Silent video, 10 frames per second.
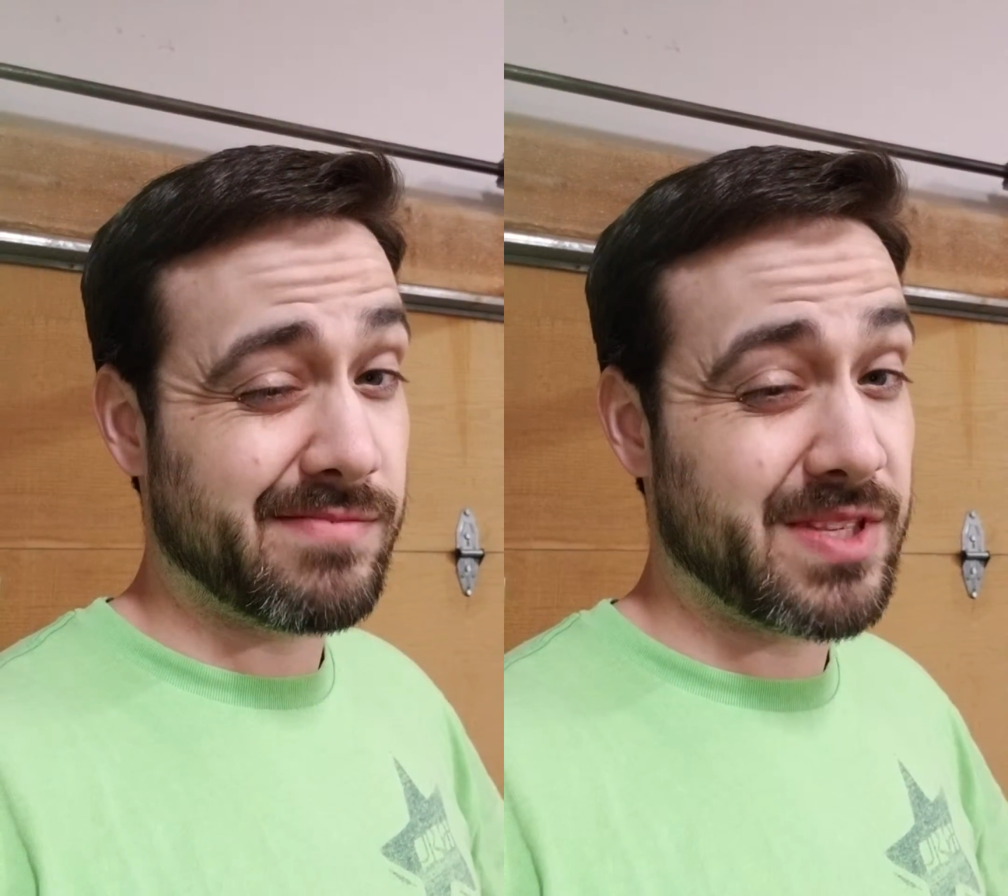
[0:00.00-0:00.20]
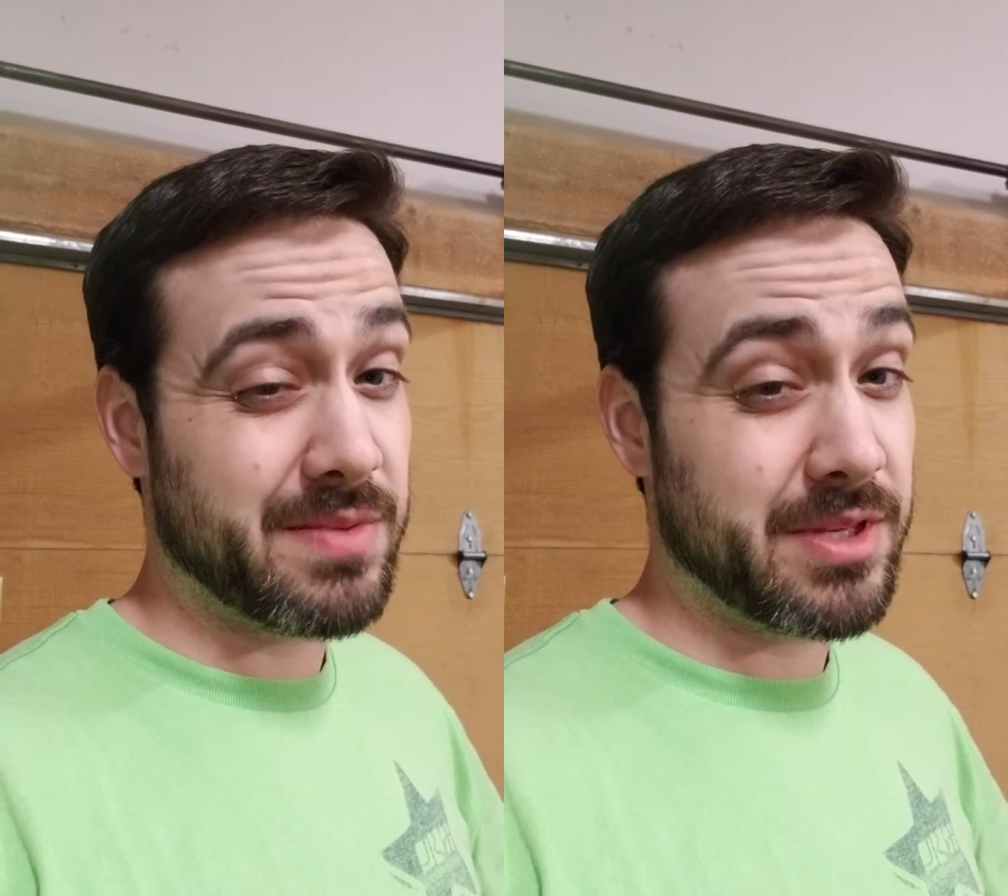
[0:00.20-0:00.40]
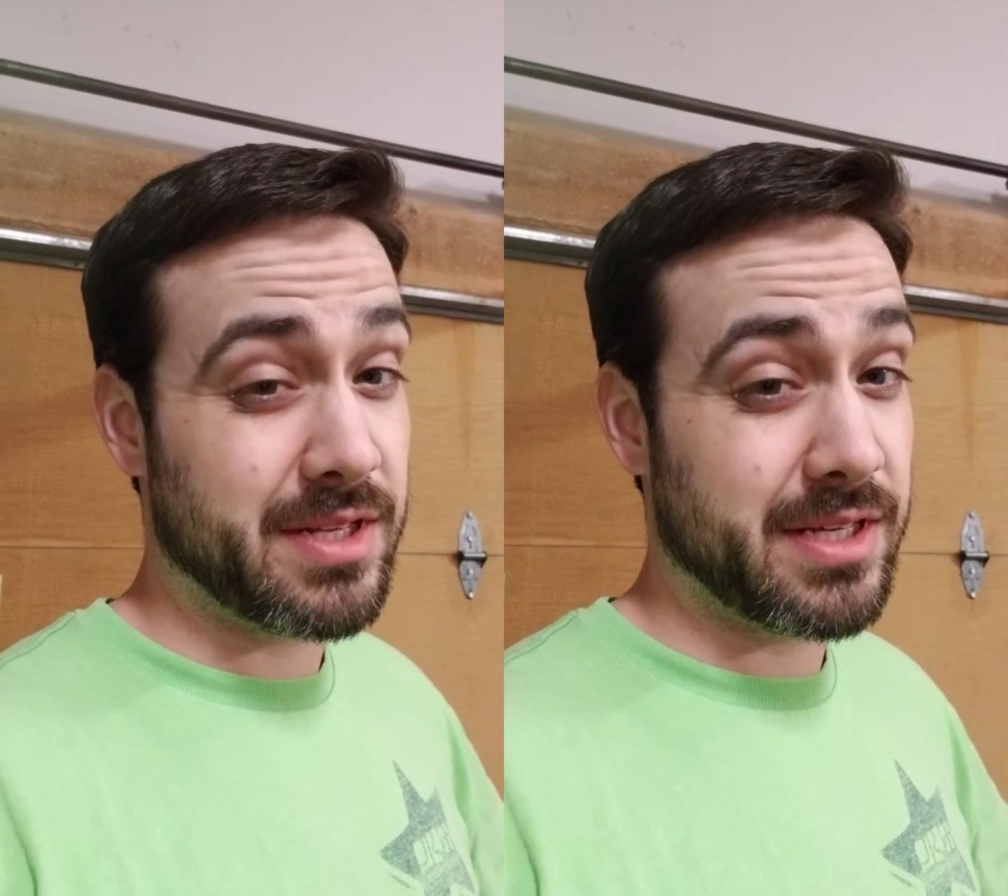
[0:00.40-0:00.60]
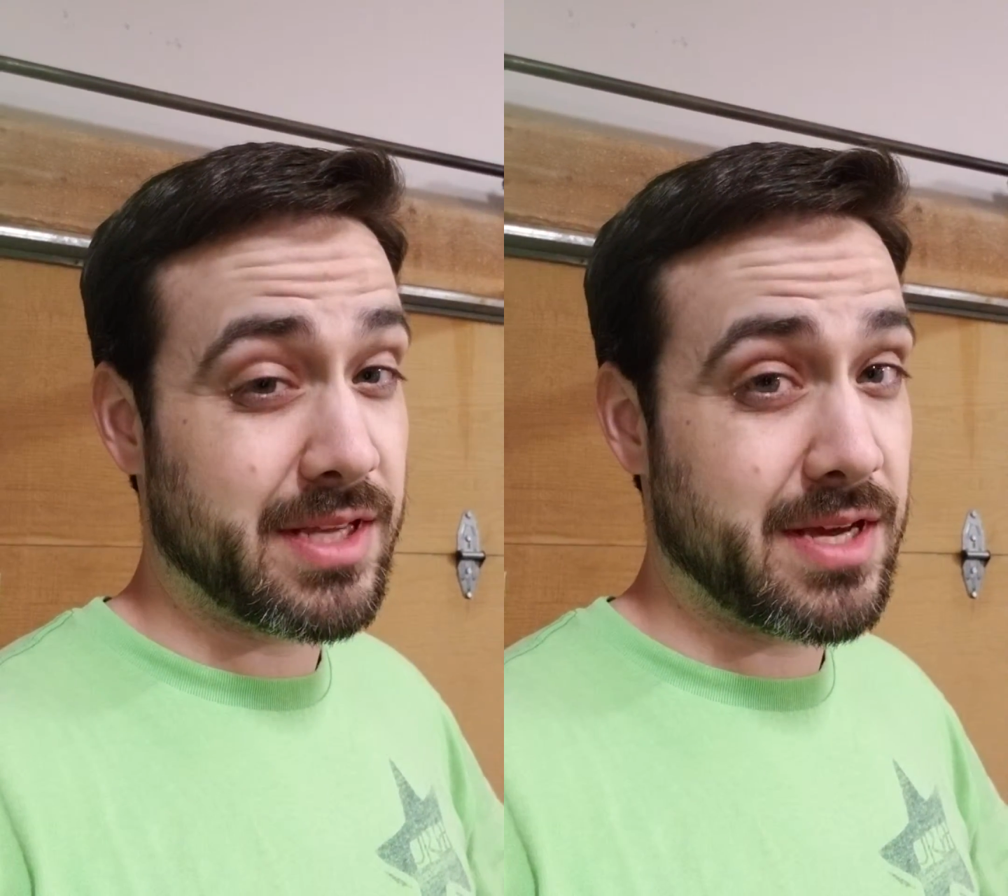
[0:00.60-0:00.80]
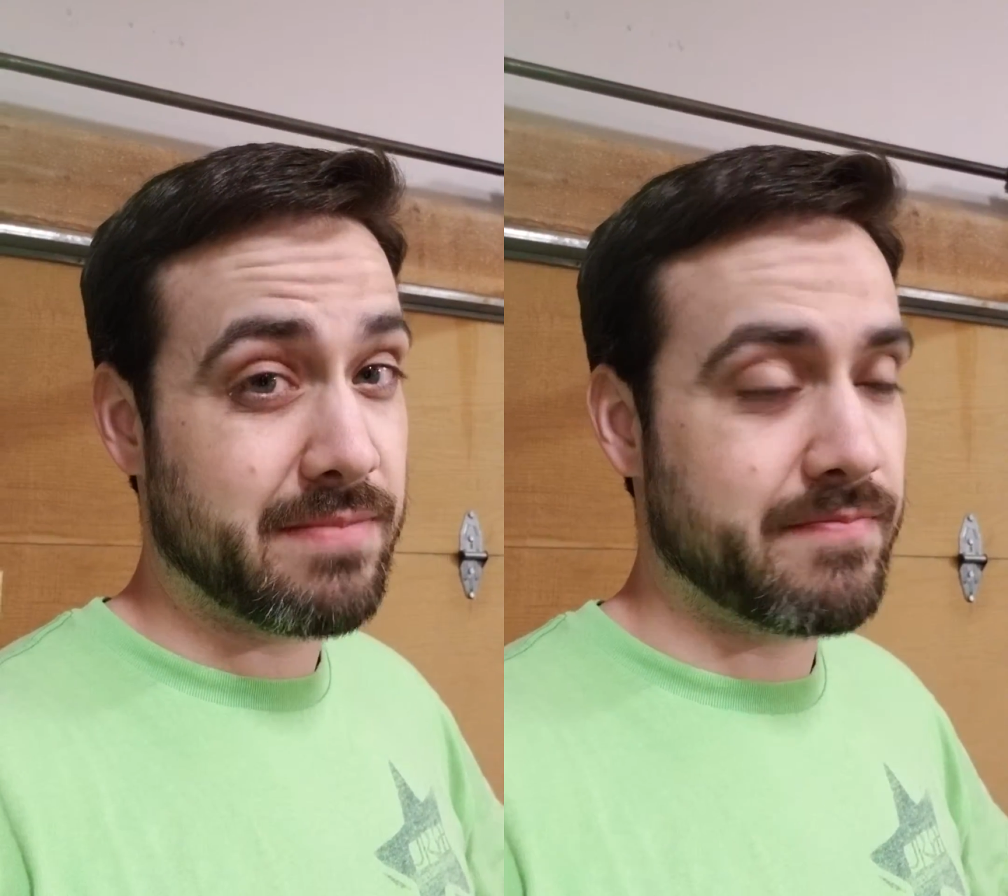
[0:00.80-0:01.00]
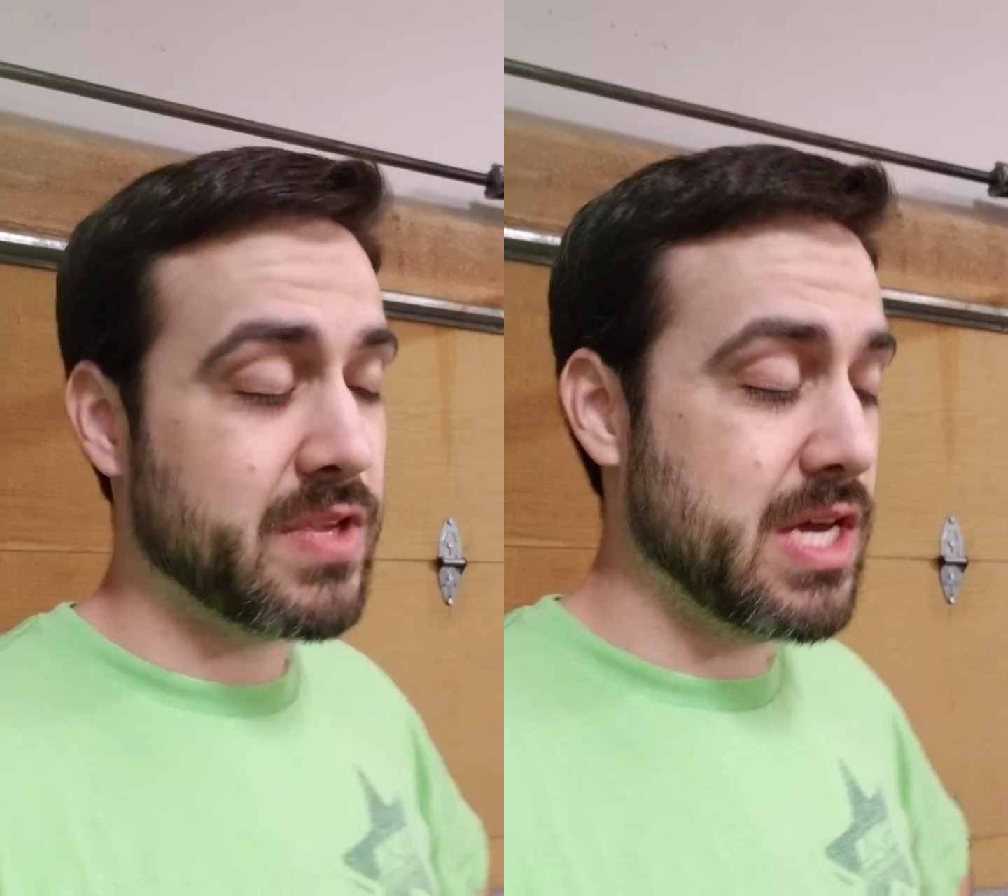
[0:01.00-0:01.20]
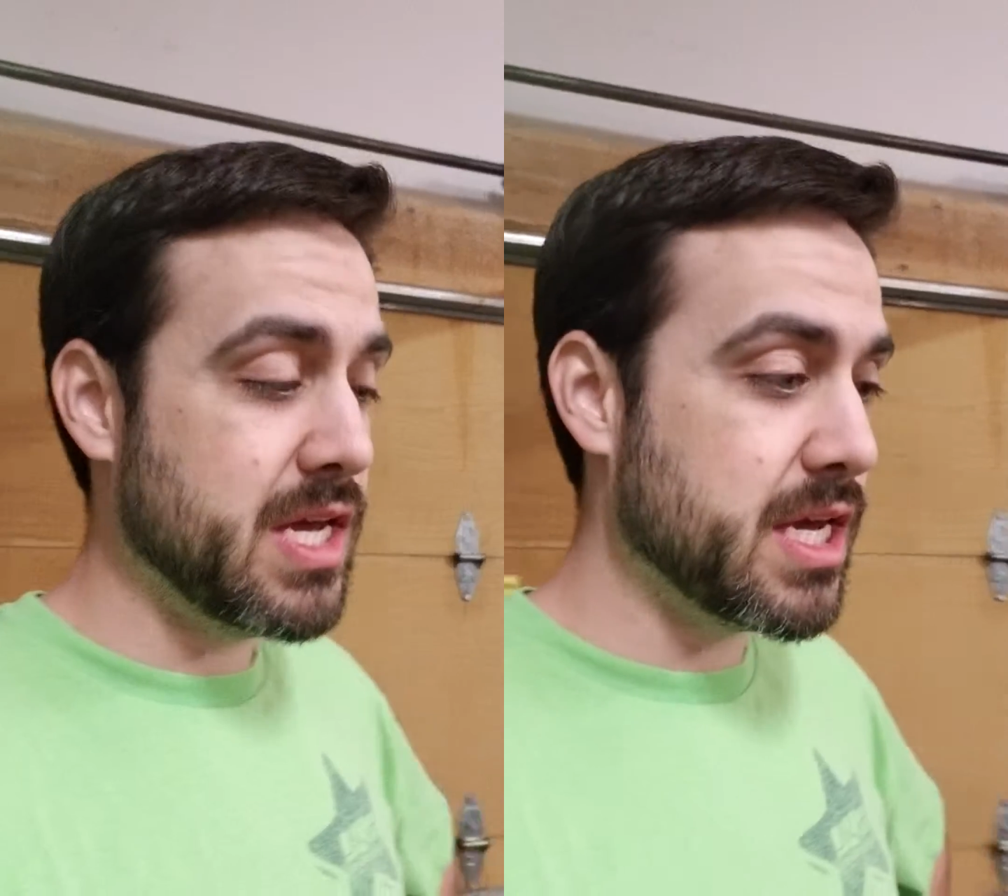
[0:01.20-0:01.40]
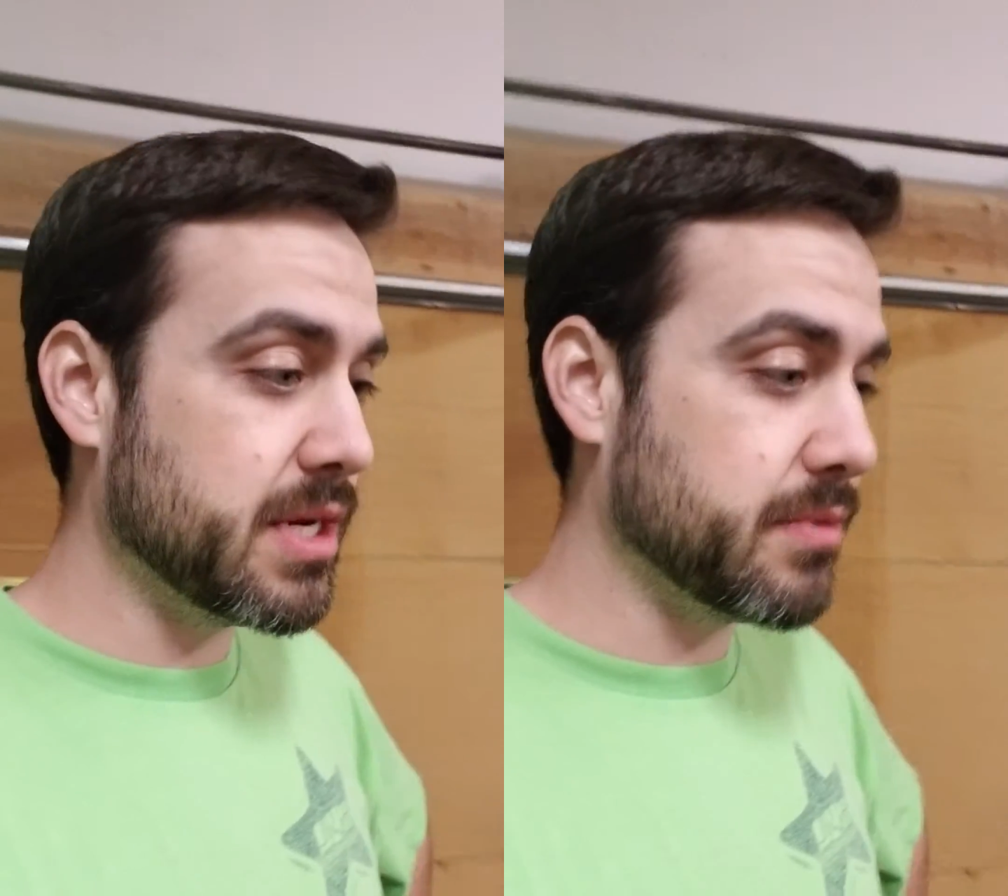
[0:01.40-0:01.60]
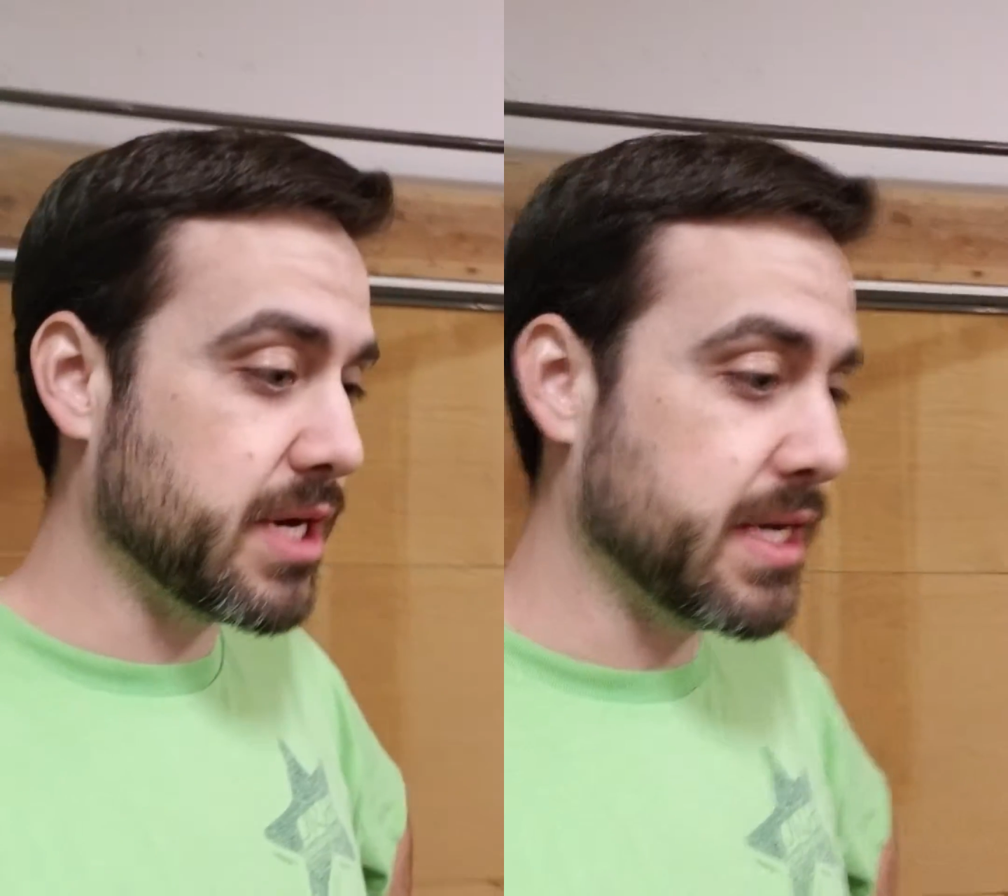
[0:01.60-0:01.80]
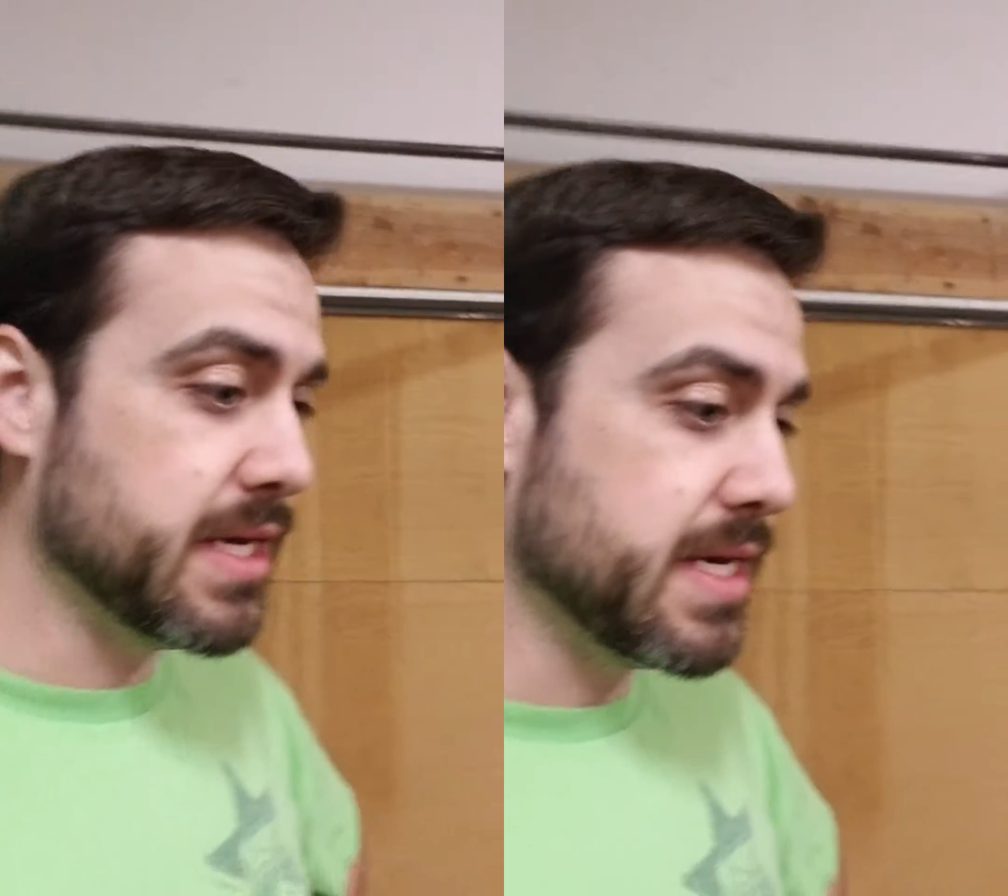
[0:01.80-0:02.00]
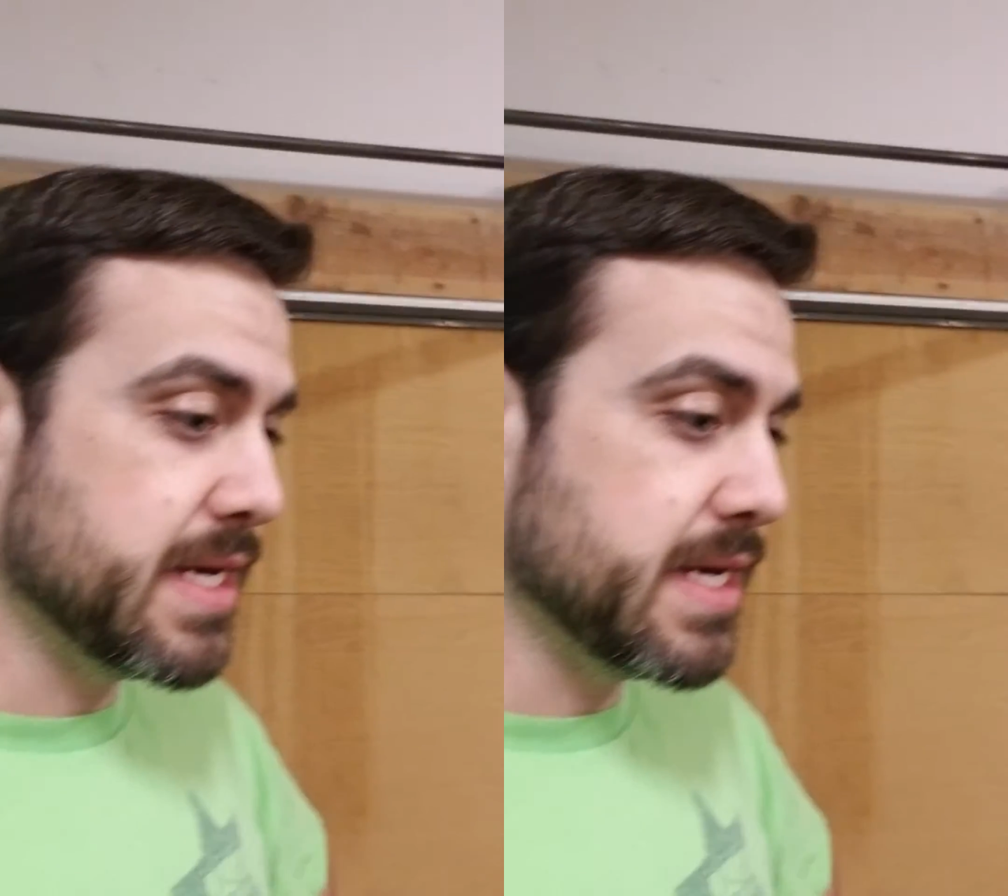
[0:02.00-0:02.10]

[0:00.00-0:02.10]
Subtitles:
something like that. Anyway,